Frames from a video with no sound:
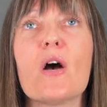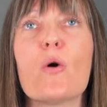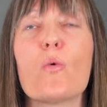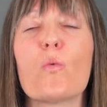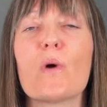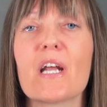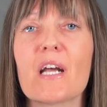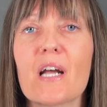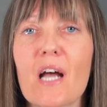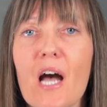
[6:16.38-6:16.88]

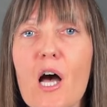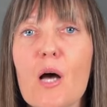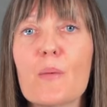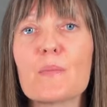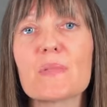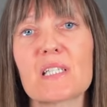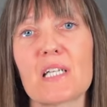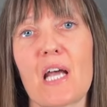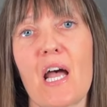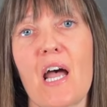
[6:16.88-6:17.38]
when it
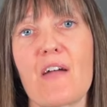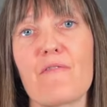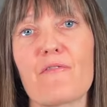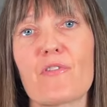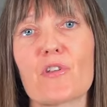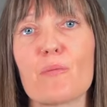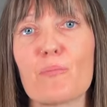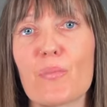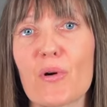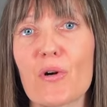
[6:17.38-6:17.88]
comes time for
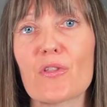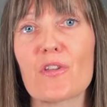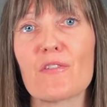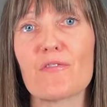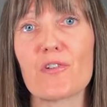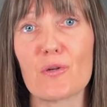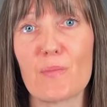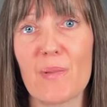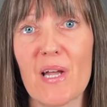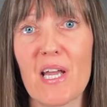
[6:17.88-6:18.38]
the birth of
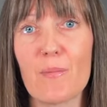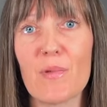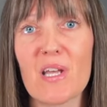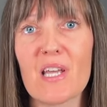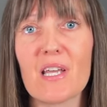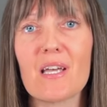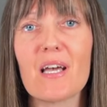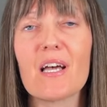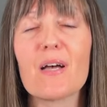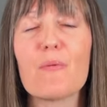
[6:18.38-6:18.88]
your
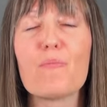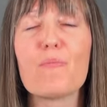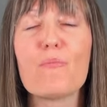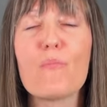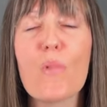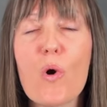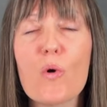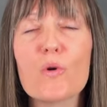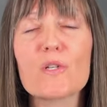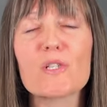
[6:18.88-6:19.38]
baby,
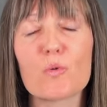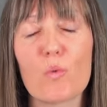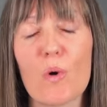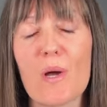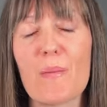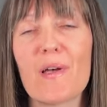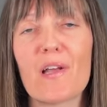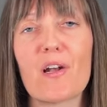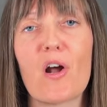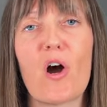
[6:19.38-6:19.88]
most
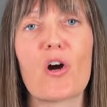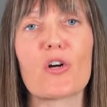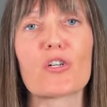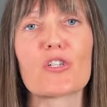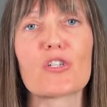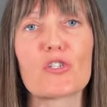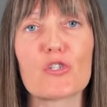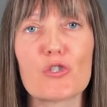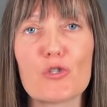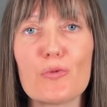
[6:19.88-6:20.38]
women are
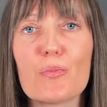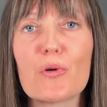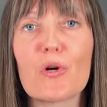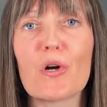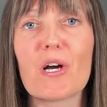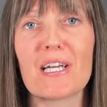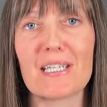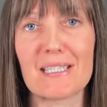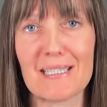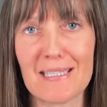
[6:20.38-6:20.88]
super
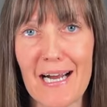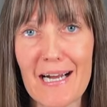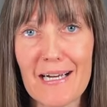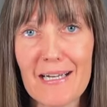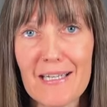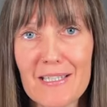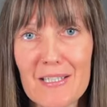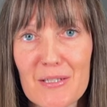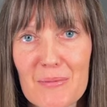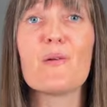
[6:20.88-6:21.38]

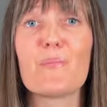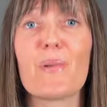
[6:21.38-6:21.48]
excited.